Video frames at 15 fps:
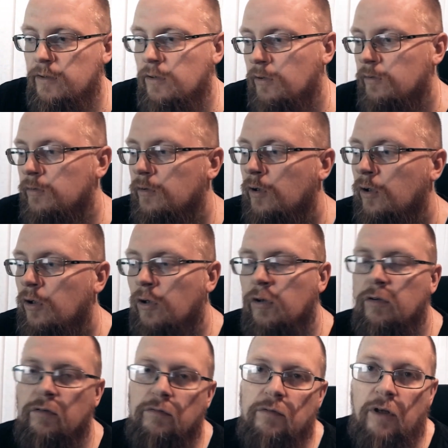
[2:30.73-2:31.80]
on
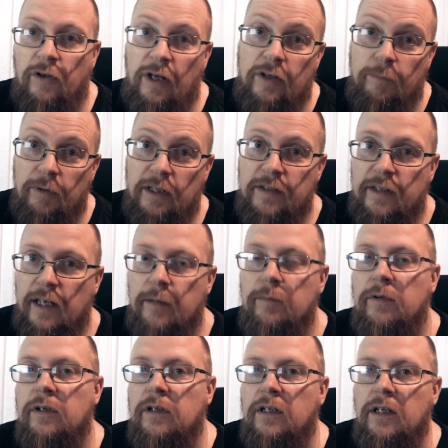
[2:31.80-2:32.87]
how you play the game.
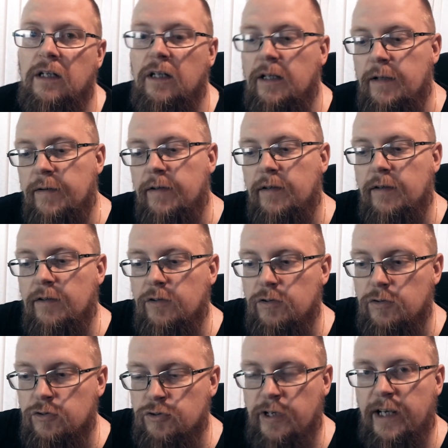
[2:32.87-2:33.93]

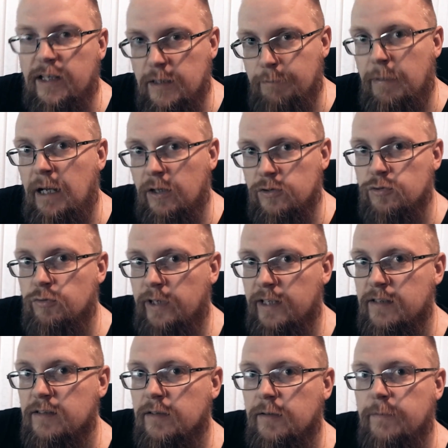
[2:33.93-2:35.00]
Try and get the balance
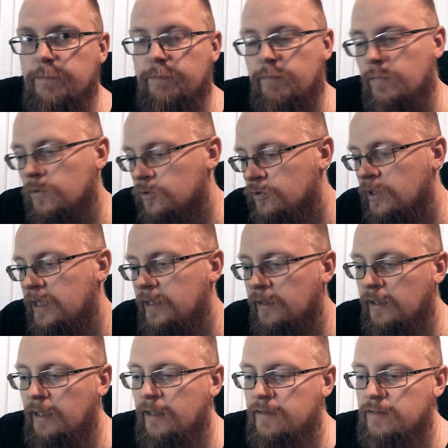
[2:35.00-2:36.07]
right, try and
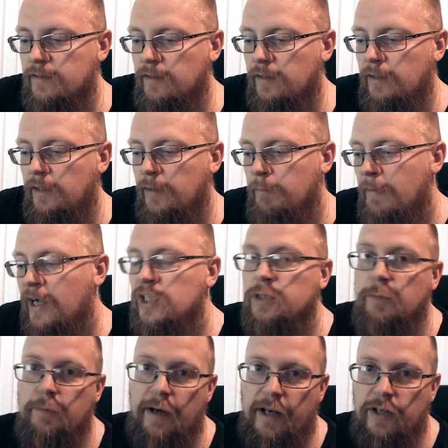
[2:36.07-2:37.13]
get
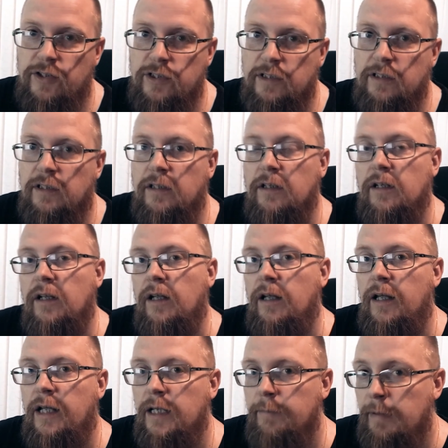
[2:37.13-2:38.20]
maximum energy
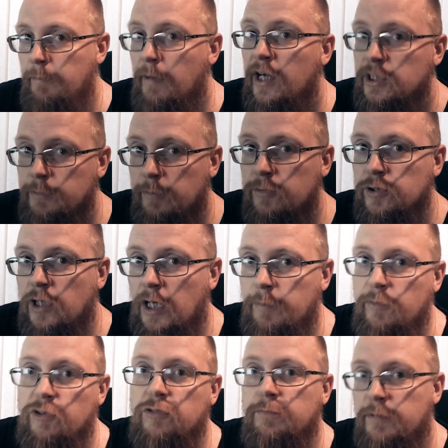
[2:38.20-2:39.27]
and maximum
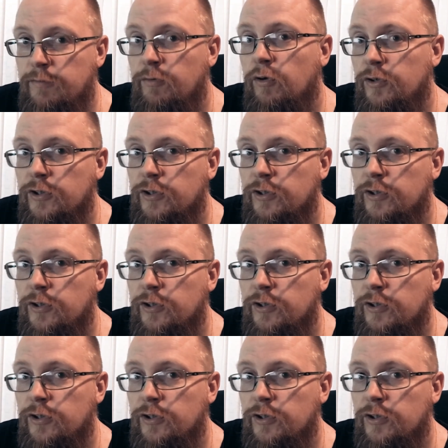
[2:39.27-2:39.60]
sharpness before you